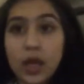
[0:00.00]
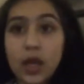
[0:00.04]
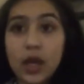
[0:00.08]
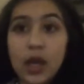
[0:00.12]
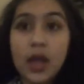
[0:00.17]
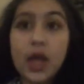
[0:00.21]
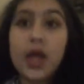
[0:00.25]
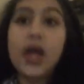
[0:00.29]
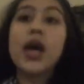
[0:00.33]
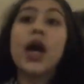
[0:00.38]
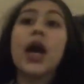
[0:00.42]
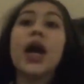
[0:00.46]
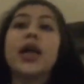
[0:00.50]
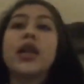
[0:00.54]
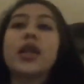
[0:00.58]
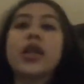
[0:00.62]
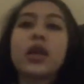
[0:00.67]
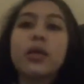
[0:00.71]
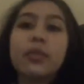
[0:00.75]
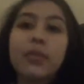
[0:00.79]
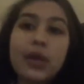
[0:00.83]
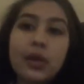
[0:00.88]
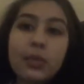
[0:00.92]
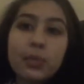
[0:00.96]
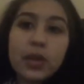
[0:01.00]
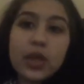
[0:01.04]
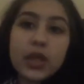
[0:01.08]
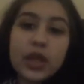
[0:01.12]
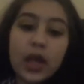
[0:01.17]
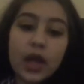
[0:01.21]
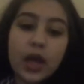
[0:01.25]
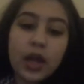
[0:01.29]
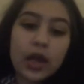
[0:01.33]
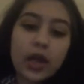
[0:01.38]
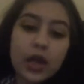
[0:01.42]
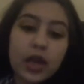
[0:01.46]
I think it might be
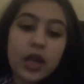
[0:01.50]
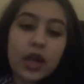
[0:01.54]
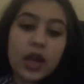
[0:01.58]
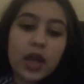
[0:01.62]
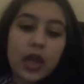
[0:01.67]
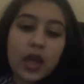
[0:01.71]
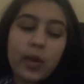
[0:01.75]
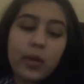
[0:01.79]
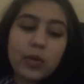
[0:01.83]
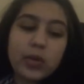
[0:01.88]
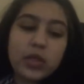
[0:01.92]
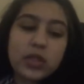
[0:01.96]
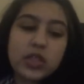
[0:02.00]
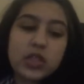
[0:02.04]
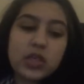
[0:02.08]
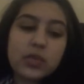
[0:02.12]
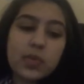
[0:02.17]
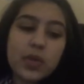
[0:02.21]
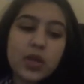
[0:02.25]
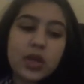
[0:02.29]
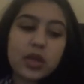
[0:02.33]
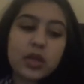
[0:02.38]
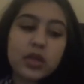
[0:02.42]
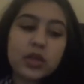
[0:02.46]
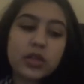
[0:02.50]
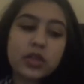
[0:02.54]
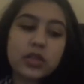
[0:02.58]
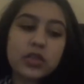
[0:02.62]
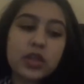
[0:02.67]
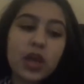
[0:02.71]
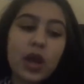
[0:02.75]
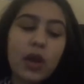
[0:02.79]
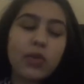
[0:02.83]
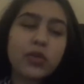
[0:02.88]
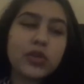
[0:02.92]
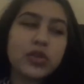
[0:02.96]
9 on Wednesday
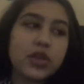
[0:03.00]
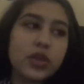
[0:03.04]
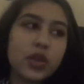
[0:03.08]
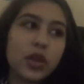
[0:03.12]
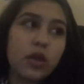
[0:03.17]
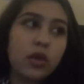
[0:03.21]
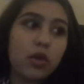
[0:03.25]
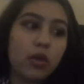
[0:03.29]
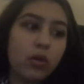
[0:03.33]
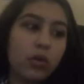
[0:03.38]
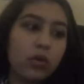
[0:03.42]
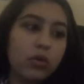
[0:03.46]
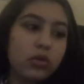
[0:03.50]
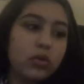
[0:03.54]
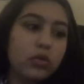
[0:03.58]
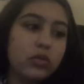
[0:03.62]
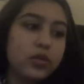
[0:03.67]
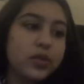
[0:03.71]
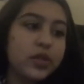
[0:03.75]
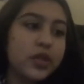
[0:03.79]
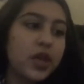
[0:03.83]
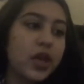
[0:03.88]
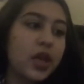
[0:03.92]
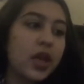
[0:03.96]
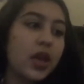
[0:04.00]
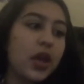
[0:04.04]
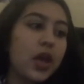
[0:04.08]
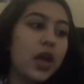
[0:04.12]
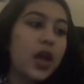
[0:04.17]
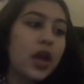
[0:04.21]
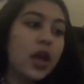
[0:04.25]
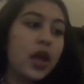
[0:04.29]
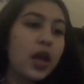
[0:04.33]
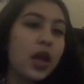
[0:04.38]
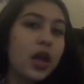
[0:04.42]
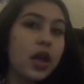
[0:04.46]
because I was really cold
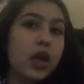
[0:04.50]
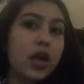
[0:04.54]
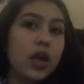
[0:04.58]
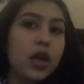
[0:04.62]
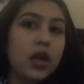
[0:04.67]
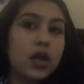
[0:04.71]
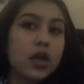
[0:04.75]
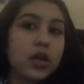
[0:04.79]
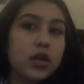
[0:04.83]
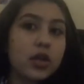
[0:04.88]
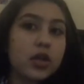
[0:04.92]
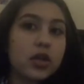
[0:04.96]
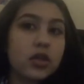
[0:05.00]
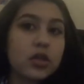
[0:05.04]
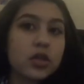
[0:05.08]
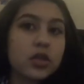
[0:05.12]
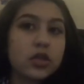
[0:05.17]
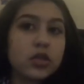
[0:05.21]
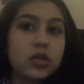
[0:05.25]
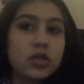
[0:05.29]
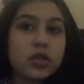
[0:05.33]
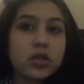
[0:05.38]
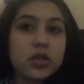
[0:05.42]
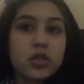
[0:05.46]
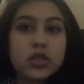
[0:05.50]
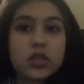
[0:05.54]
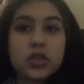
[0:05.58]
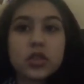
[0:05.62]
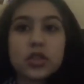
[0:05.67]
and